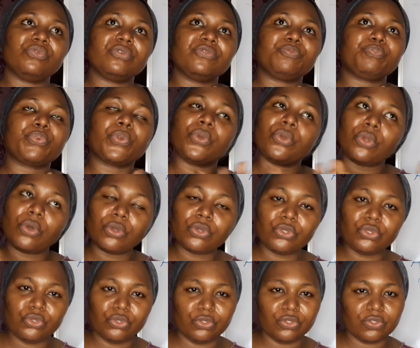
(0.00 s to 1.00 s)
prolonged
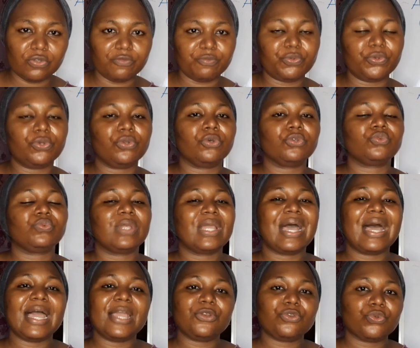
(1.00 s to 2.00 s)
use of products with
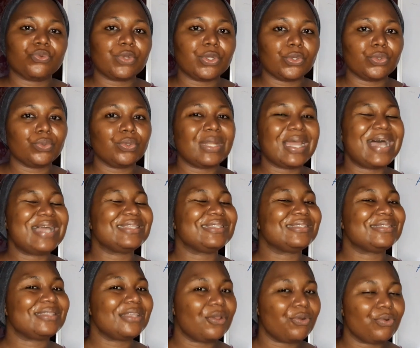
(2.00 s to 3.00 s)
hydroquinone and
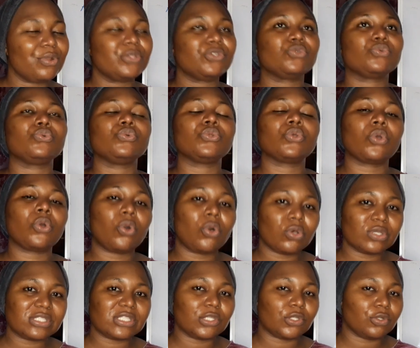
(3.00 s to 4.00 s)
steroids could
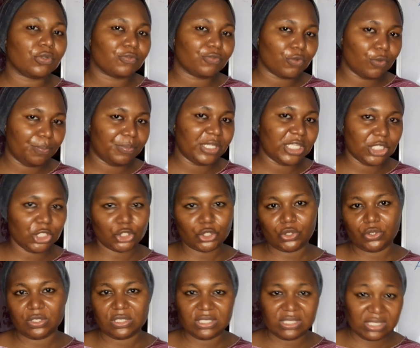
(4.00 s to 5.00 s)
cause a lot of complication
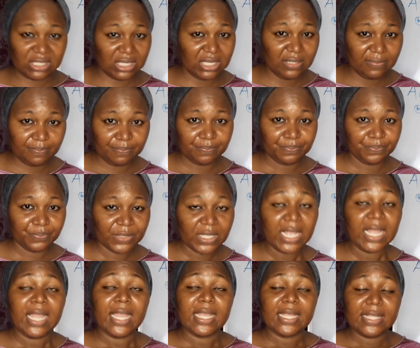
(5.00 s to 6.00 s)
on the skin.
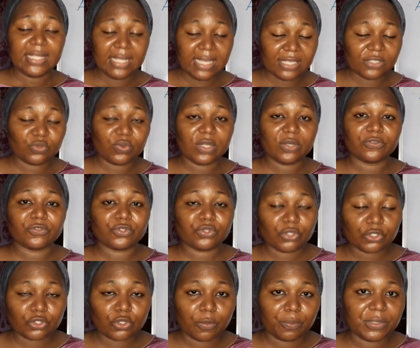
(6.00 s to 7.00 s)
Yes, one of
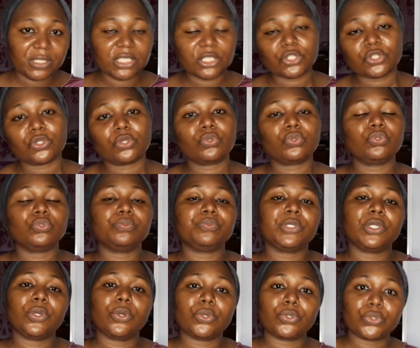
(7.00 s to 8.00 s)
such complications could be
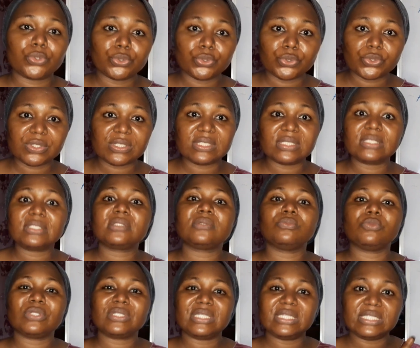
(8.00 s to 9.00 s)
ochronosis,
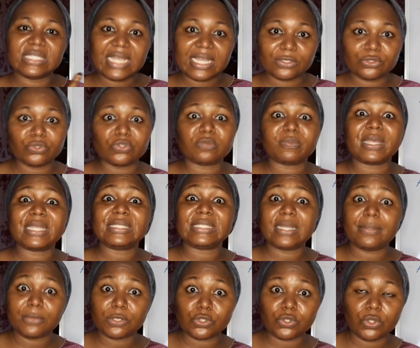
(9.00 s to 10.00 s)
mostly diagnosed by
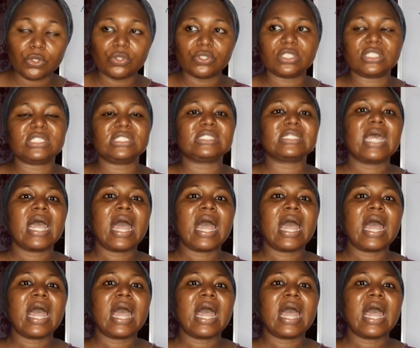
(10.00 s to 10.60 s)
dermatologists,